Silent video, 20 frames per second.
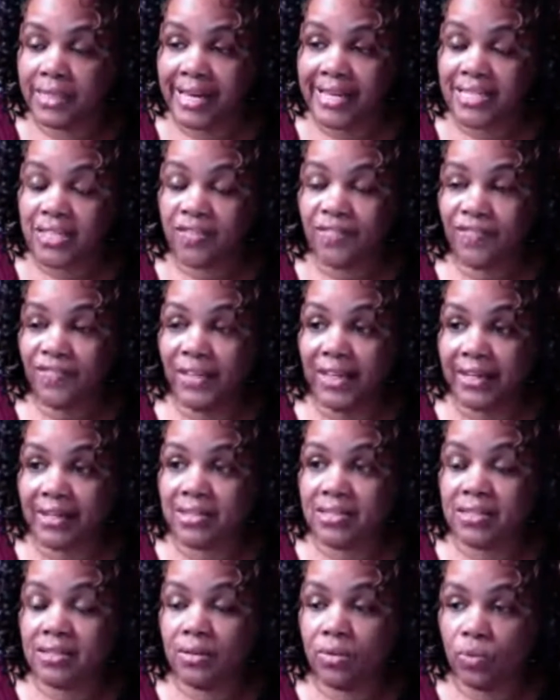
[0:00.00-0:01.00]
That's
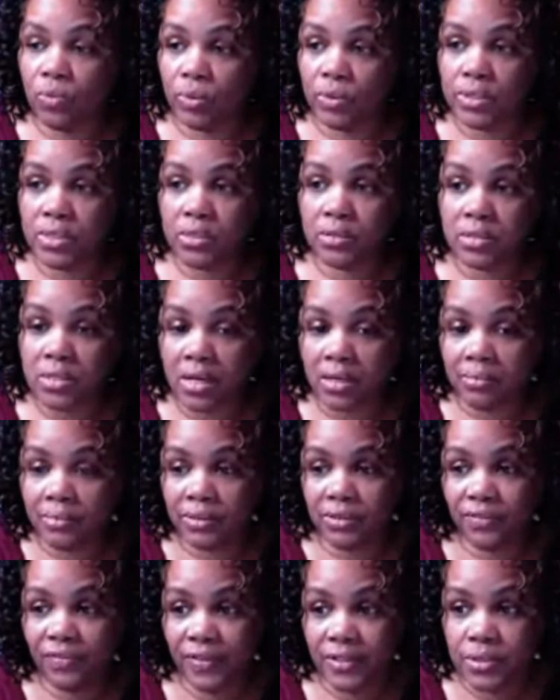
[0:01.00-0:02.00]
fixed. We're still talking
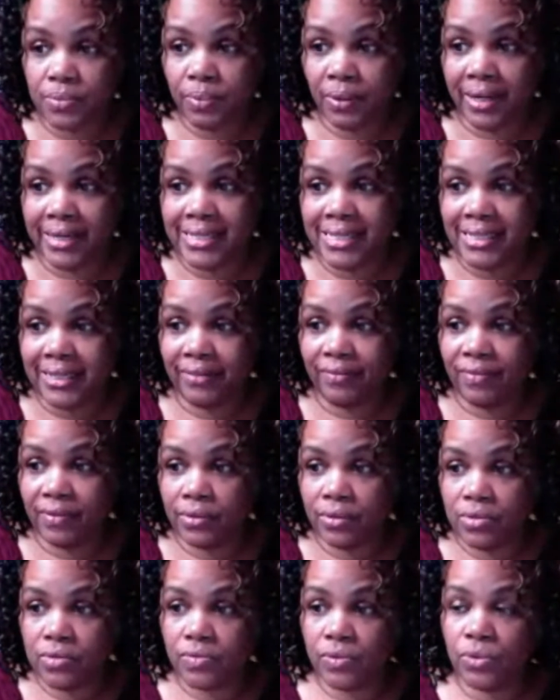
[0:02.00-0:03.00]
about the fixed pricing.
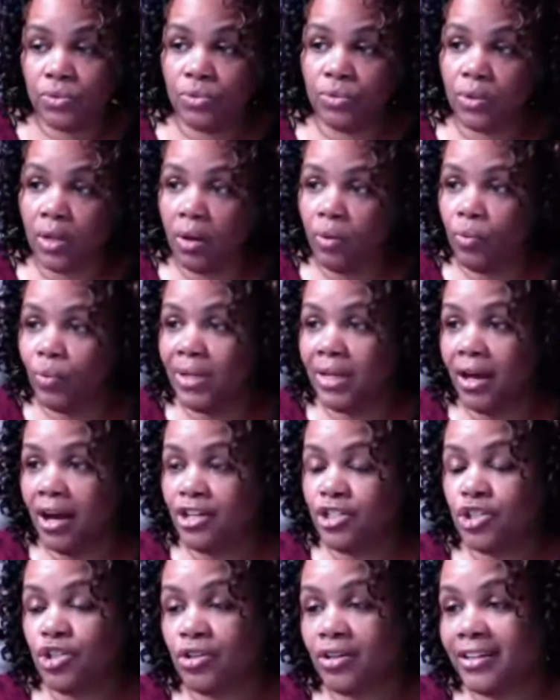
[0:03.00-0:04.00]
For those of you who we
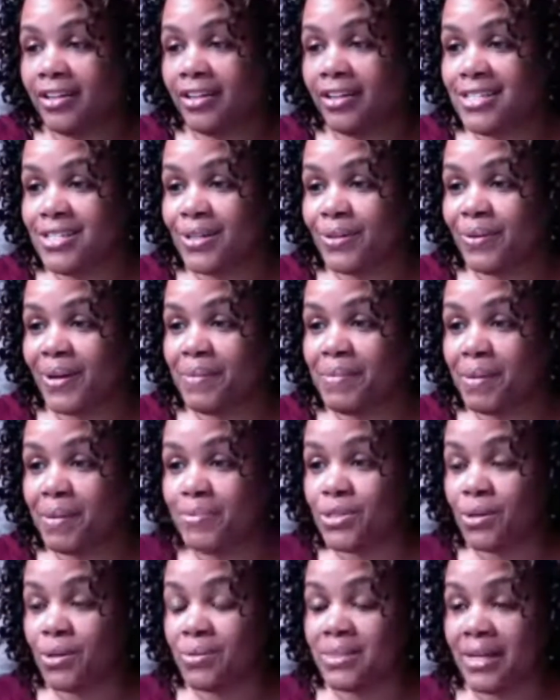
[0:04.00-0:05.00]
lost you on
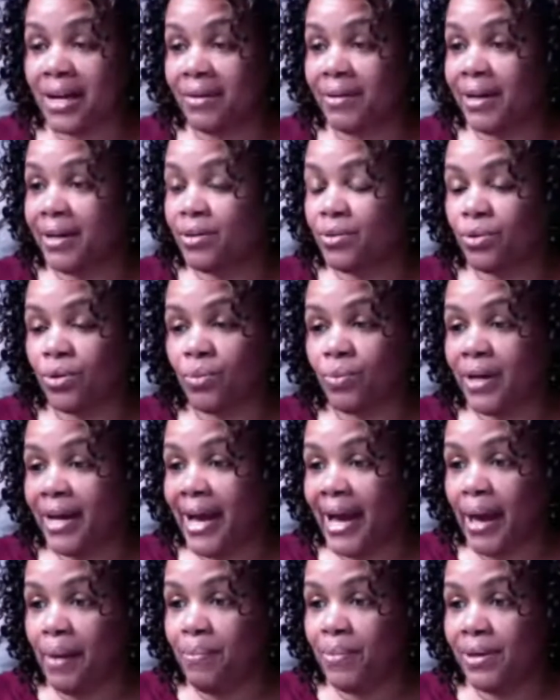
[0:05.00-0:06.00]
Instagram, I'm so sorry. I don't know
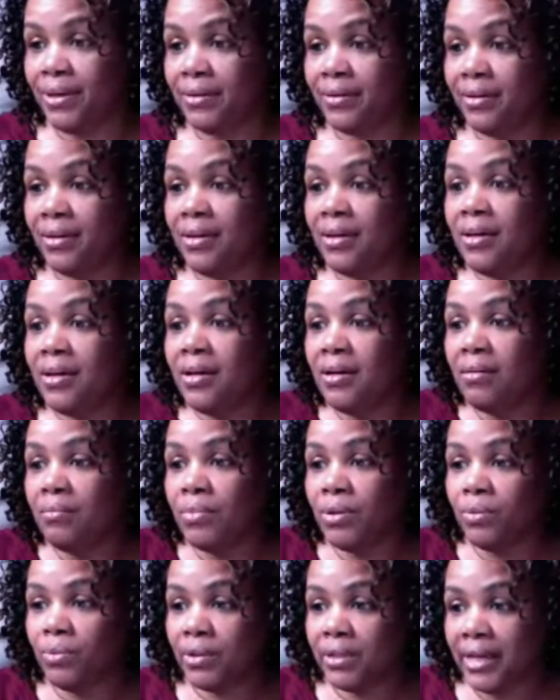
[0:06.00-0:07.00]
what happened,
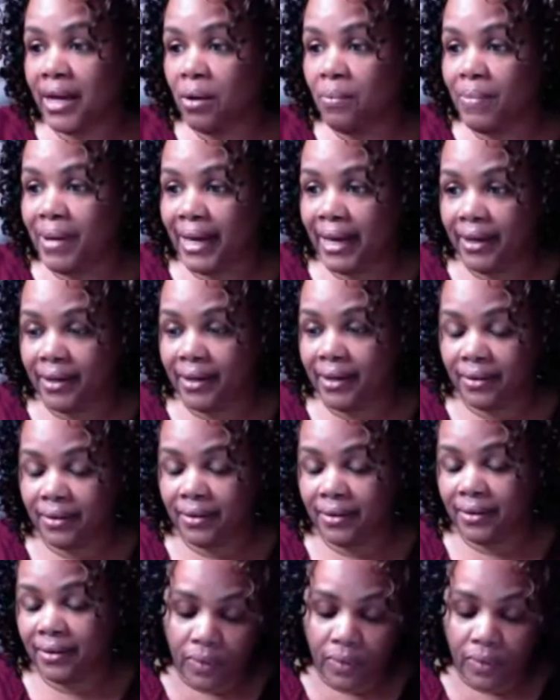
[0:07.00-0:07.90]
but we're now back.